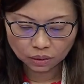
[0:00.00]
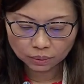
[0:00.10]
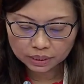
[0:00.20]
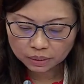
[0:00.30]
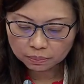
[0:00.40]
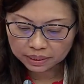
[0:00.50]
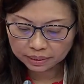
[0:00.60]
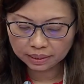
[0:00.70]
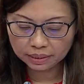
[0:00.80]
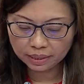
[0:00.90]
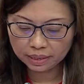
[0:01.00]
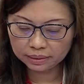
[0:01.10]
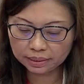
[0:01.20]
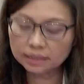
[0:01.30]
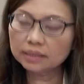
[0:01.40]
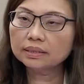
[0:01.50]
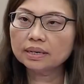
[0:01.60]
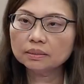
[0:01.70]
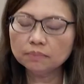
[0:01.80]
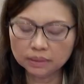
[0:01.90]
what is missing is an
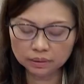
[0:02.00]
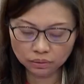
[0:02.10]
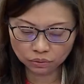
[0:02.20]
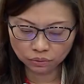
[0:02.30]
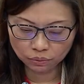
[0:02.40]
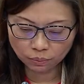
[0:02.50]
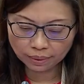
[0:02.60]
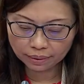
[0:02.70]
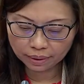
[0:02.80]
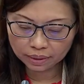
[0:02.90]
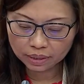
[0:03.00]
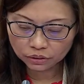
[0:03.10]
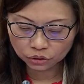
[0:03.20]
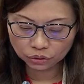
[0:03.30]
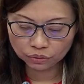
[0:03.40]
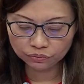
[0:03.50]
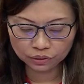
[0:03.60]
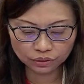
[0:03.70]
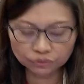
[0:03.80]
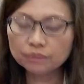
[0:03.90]
assessment on whether each of
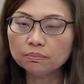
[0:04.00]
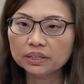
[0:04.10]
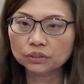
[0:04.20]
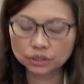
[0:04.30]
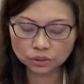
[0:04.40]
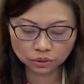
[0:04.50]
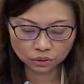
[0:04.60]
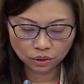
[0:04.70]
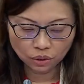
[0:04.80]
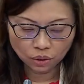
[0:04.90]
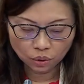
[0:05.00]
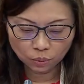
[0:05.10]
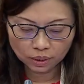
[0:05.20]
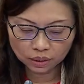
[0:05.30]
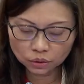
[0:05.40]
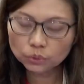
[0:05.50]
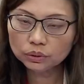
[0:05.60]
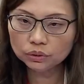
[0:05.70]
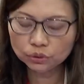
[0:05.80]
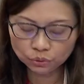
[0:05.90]
the different measures were a
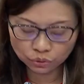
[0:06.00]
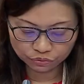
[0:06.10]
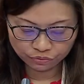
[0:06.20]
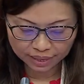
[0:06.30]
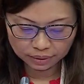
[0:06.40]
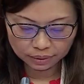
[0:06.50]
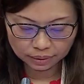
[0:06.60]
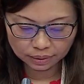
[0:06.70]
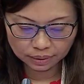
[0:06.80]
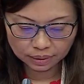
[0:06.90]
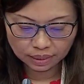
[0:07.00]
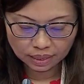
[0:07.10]
good use of funds